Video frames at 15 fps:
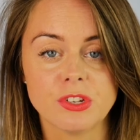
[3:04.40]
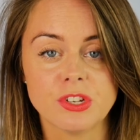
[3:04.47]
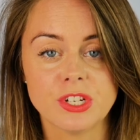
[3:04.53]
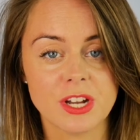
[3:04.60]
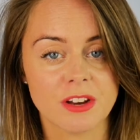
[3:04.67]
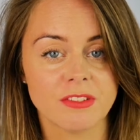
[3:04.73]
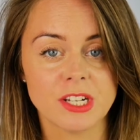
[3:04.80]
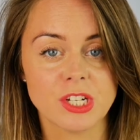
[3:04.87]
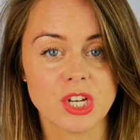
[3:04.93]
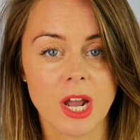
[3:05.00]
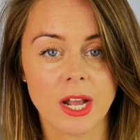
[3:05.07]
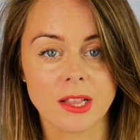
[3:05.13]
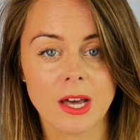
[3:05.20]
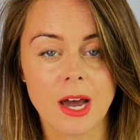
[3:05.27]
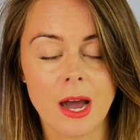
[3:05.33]
should definitely
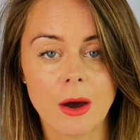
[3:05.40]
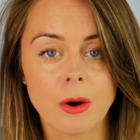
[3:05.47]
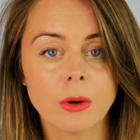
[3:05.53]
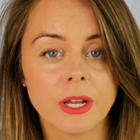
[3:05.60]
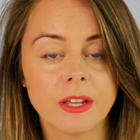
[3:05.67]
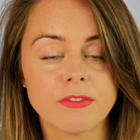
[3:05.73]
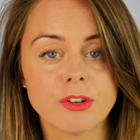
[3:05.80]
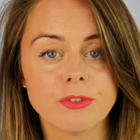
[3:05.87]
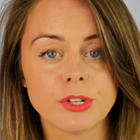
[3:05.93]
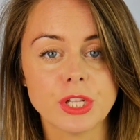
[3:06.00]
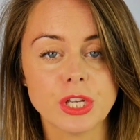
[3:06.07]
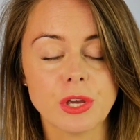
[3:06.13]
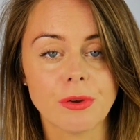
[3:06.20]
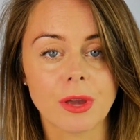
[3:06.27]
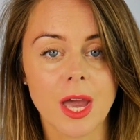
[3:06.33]
check that out if you're in
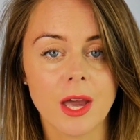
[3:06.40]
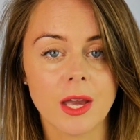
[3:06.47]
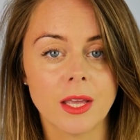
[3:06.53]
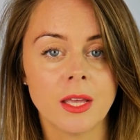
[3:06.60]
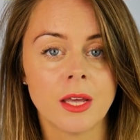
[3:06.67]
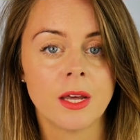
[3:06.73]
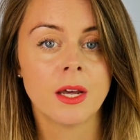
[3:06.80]
the UK.